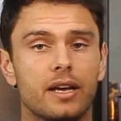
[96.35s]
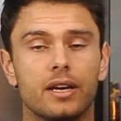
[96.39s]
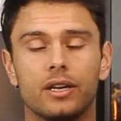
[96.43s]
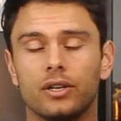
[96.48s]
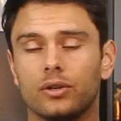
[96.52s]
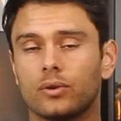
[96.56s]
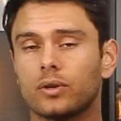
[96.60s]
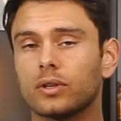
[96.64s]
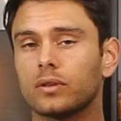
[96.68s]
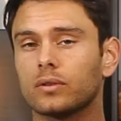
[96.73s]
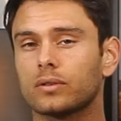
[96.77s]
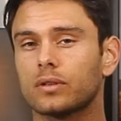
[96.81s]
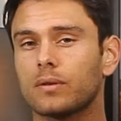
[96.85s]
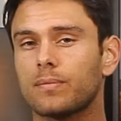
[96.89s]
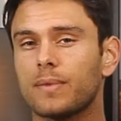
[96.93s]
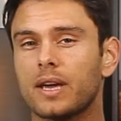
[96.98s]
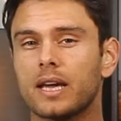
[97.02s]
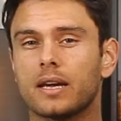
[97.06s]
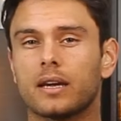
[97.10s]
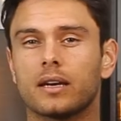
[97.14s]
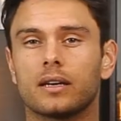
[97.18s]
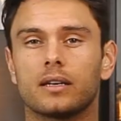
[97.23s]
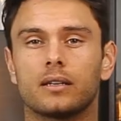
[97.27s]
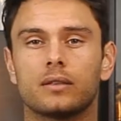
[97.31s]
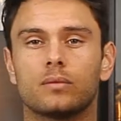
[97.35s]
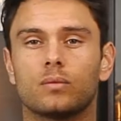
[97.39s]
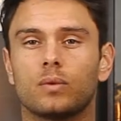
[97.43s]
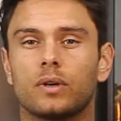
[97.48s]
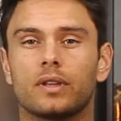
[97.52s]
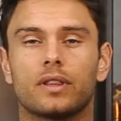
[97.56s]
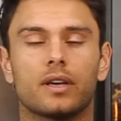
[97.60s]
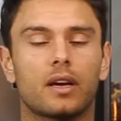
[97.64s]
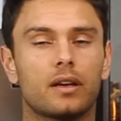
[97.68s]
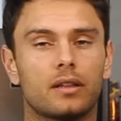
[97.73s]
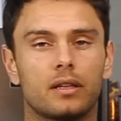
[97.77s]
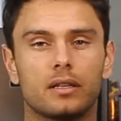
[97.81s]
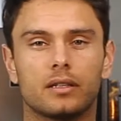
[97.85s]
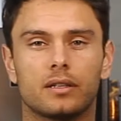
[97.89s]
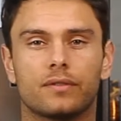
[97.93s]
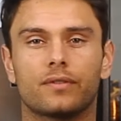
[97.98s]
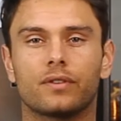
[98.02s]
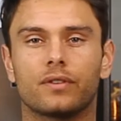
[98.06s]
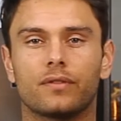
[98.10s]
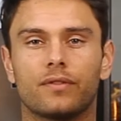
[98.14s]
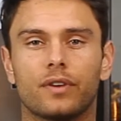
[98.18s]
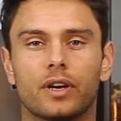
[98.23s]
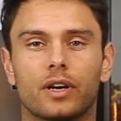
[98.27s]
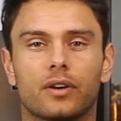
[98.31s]
You can also make it with other
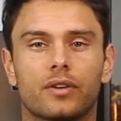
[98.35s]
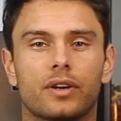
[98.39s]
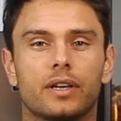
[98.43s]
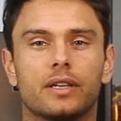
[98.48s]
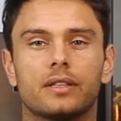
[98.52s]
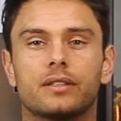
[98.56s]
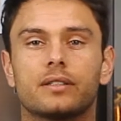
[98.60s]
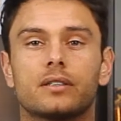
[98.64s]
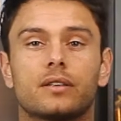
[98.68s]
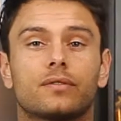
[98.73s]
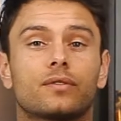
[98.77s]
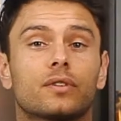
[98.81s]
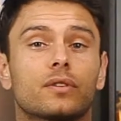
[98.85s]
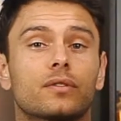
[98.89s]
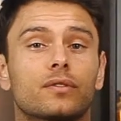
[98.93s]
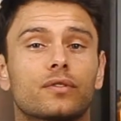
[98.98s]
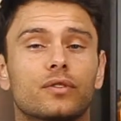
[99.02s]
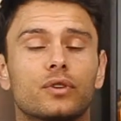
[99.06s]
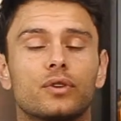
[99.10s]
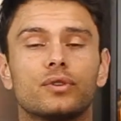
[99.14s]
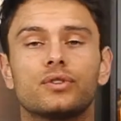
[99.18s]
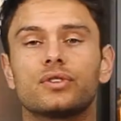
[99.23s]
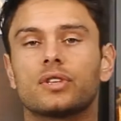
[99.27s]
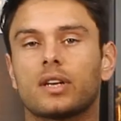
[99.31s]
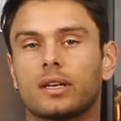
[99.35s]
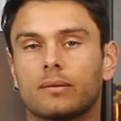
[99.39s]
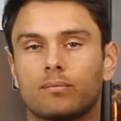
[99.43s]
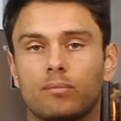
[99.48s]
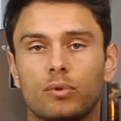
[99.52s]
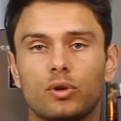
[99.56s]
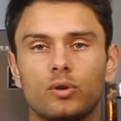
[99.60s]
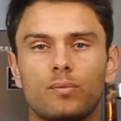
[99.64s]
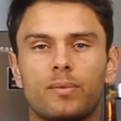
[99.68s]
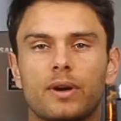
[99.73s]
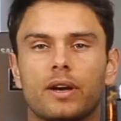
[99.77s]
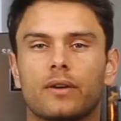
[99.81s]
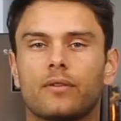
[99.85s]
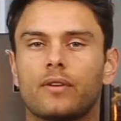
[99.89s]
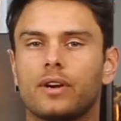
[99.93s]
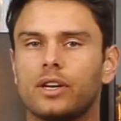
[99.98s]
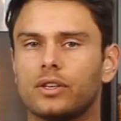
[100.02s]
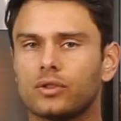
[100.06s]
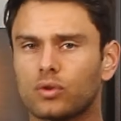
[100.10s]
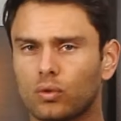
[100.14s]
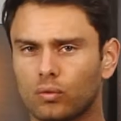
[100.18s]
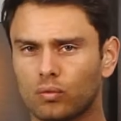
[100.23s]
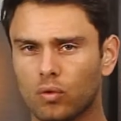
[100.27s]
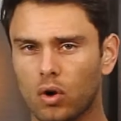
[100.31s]
different variants, different fruits like
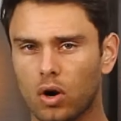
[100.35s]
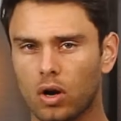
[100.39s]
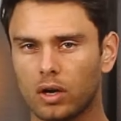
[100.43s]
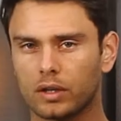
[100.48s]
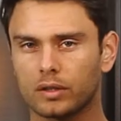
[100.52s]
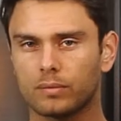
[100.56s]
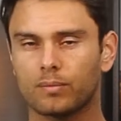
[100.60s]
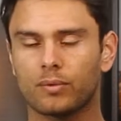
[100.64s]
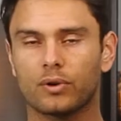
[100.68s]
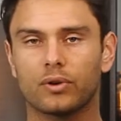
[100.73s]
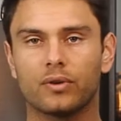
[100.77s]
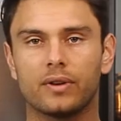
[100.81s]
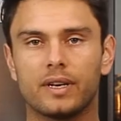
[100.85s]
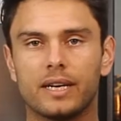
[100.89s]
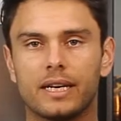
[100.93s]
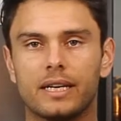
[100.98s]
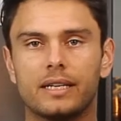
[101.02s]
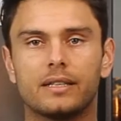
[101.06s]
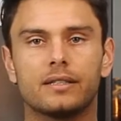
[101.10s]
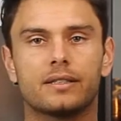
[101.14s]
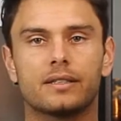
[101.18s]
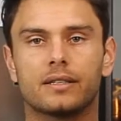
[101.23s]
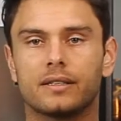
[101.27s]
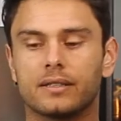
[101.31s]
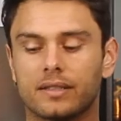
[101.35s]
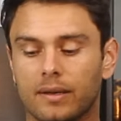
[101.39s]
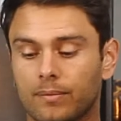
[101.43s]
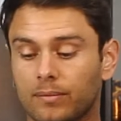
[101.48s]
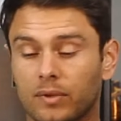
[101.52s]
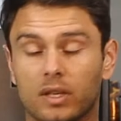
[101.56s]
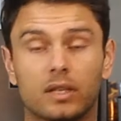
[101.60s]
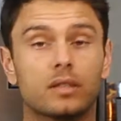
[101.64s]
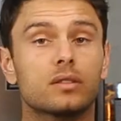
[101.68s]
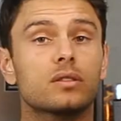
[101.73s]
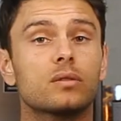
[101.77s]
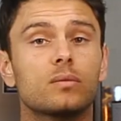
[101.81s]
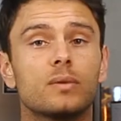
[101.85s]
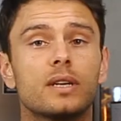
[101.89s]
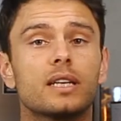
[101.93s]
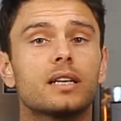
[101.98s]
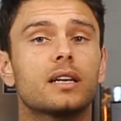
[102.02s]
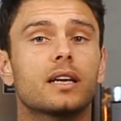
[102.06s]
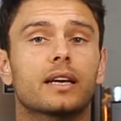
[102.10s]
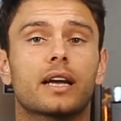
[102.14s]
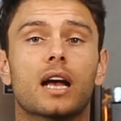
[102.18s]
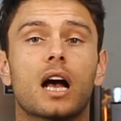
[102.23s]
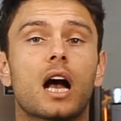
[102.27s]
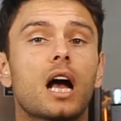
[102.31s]
blueberries or raspberries, something sweet
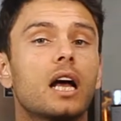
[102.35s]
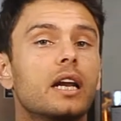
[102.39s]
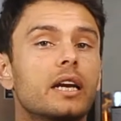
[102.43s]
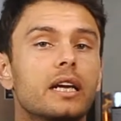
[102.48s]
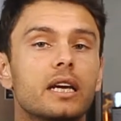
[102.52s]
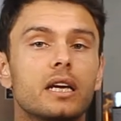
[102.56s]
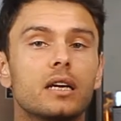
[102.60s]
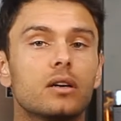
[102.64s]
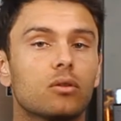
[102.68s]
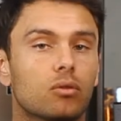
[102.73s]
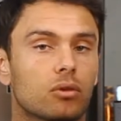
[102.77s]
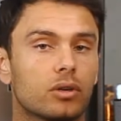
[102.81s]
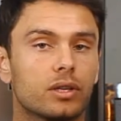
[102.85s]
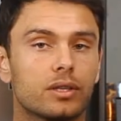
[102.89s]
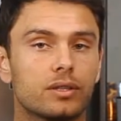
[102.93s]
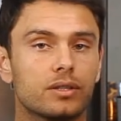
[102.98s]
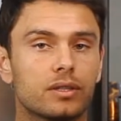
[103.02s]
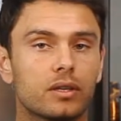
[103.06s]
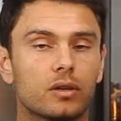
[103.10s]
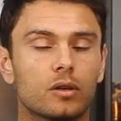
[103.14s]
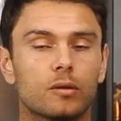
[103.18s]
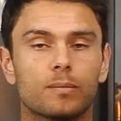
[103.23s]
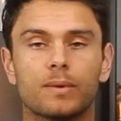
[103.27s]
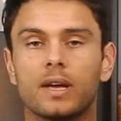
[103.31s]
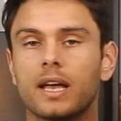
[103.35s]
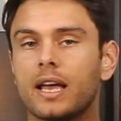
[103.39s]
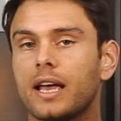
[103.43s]
like a honey or a syrup,